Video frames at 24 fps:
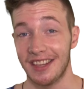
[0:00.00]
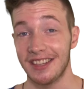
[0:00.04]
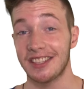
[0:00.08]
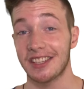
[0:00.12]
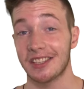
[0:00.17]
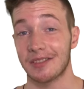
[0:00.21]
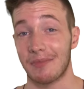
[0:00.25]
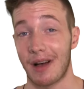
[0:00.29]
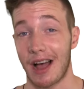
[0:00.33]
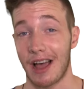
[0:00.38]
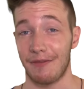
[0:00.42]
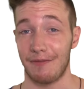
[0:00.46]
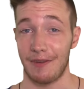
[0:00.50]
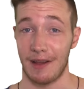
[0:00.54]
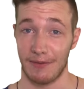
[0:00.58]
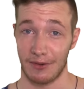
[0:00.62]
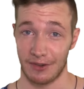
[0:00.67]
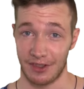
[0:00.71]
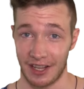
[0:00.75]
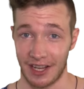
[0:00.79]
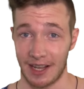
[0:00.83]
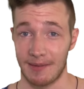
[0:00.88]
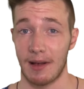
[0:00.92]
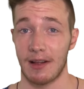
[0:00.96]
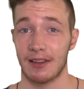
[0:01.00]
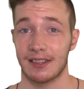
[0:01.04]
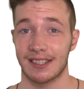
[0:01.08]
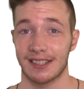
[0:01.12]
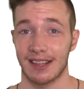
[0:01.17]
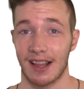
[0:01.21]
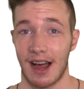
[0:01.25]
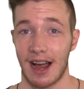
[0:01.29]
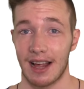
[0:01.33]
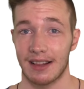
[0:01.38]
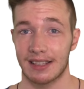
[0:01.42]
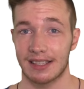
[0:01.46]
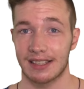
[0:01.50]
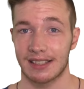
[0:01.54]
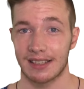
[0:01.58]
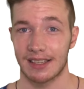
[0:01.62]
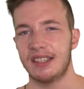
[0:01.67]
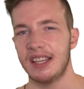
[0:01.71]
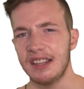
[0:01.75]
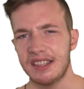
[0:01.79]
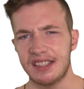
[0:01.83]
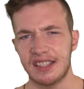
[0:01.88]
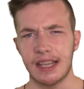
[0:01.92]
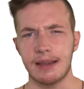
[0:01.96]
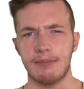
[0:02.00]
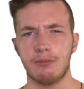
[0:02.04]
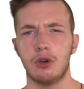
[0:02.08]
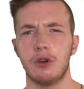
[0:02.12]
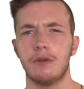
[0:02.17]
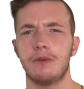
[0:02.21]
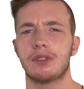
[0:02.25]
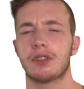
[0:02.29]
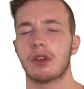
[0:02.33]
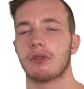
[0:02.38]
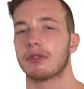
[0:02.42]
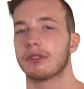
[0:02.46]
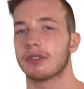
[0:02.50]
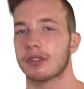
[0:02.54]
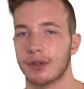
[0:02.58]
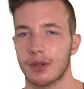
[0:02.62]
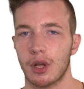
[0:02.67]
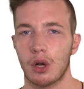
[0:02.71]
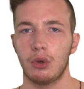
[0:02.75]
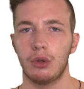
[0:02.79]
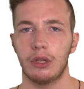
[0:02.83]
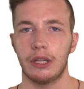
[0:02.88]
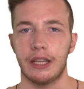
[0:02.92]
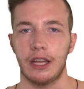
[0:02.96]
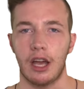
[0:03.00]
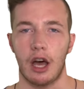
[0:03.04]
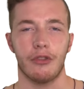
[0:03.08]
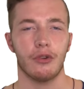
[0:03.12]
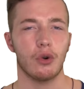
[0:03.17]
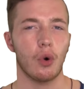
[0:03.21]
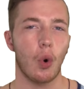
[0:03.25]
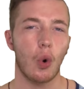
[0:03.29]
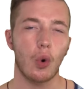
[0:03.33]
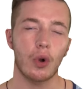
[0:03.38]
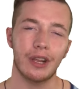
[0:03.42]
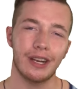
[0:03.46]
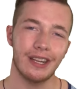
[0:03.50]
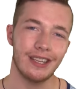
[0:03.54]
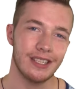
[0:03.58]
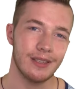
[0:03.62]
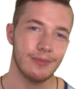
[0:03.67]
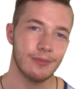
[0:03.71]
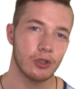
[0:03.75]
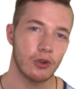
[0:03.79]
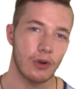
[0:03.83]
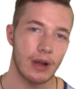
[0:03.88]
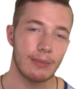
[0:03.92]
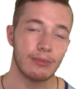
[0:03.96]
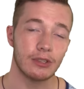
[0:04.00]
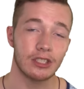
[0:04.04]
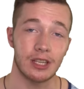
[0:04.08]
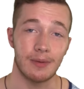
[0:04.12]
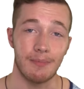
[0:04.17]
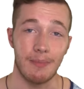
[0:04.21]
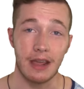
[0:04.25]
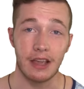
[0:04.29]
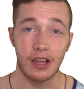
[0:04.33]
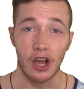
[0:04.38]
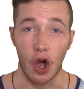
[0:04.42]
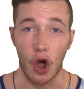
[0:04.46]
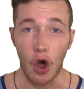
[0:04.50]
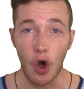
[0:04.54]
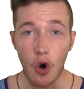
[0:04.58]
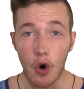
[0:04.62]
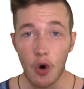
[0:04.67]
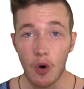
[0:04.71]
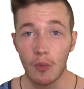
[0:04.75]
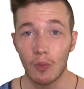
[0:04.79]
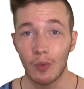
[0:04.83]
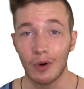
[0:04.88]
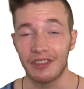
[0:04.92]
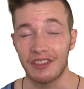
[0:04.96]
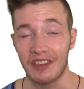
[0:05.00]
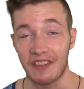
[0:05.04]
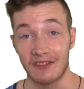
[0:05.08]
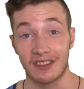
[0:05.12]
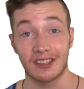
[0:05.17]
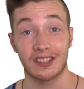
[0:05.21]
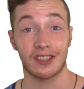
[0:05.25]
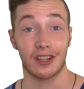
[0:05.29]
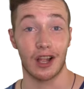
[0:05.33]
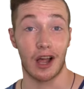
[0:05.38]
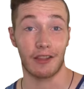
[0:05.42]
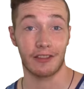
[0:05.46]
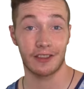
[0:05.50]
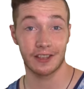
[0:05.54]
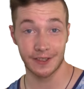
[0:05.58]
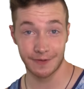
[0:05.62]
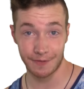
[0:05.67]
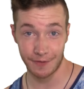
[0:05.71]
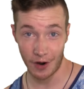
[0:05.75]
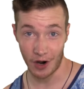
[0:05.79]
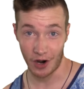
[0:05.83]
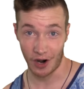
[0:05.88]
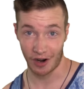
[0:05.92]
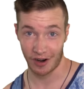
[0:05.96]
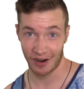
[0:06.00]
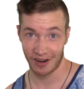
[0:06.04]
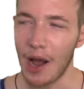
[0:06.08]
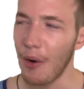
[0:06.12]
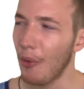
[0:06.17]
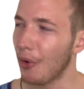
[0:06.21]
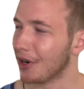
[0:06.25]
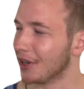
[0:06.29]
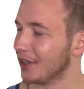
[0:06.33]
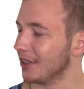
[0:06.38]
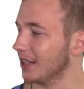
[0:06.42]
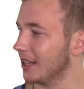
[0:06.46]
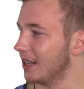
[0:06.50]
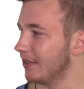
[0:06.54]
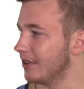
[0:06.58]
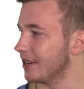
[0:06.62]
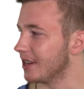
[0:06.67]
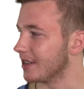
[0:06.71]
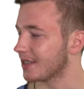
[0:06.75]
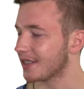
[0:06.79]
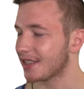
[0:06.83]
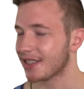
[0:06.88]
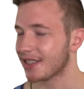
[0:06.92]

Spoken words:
This is my favorite thing about sloths. Since they move so slowly, other organisms are able to make a home within the sloth's fur. I want to live in a